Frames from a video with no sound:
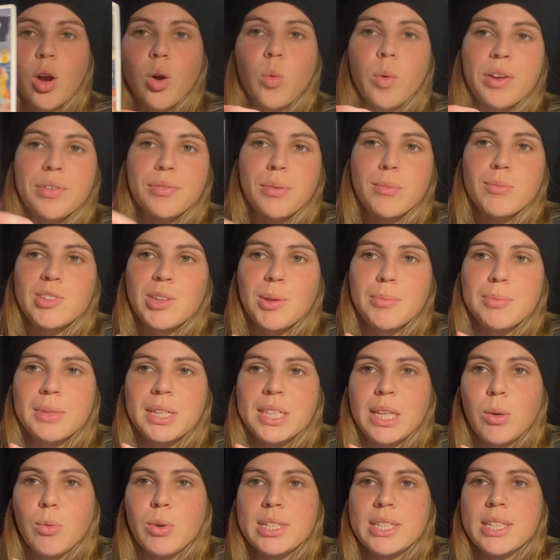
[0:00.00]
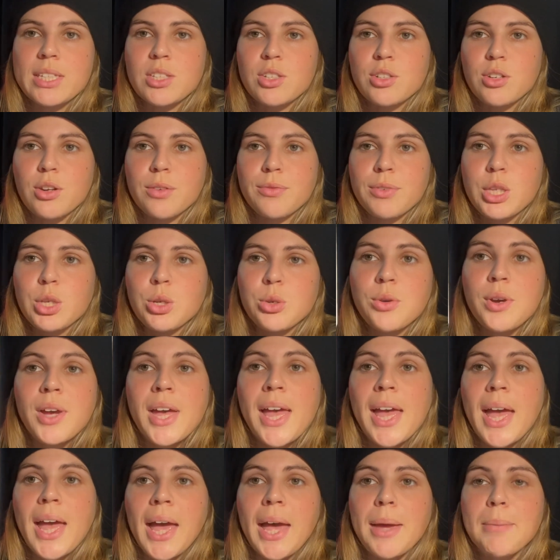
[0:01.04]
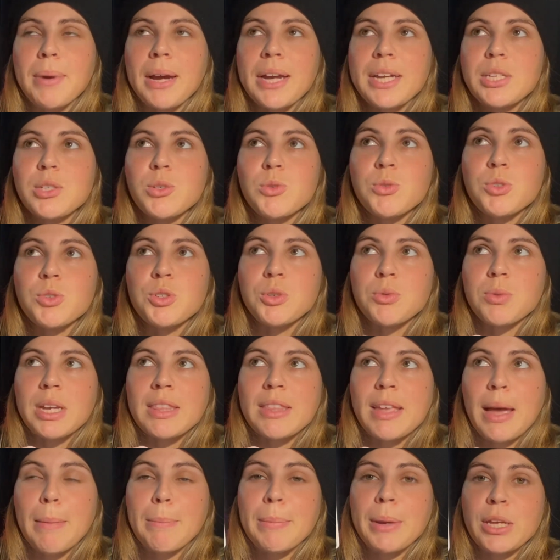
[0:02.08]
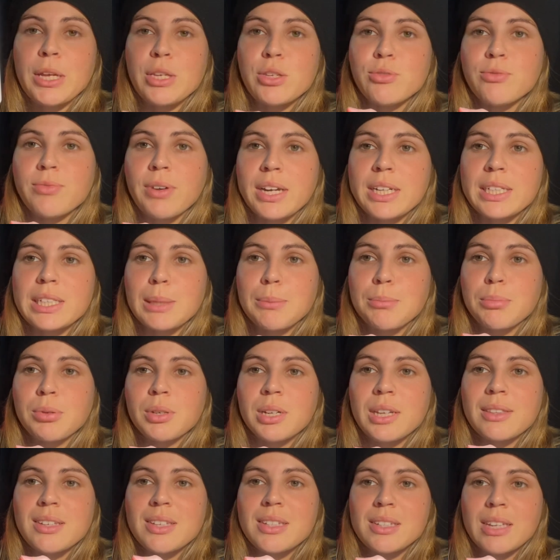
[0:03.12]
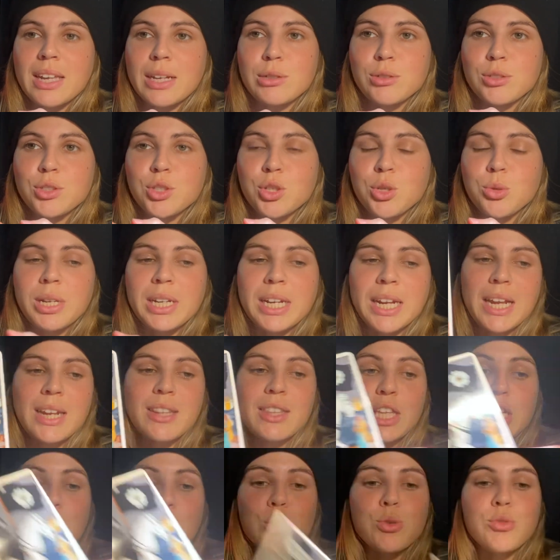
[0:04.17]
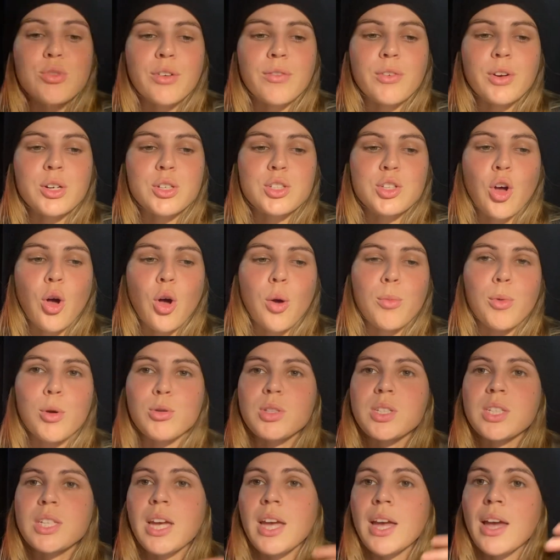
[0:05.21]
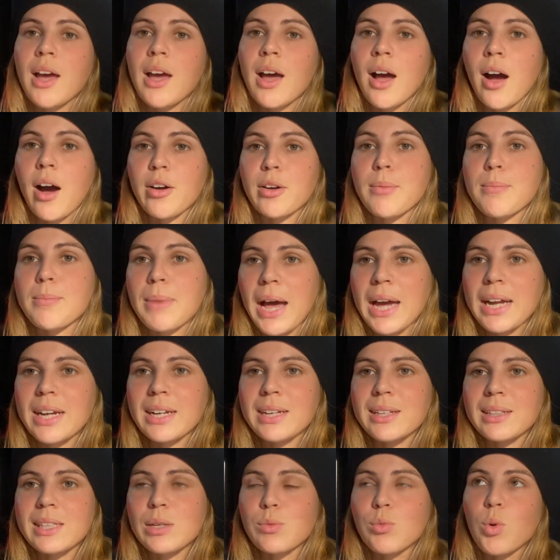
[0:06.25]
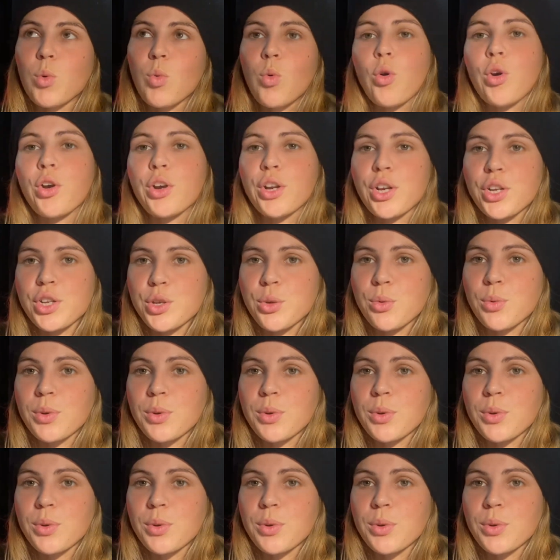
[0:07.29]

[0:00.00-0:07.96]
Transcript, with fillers: away from something that wasn't serving you. And by you doing that, by you finally putting the cycle to an end, the universe almost automatically rewarded you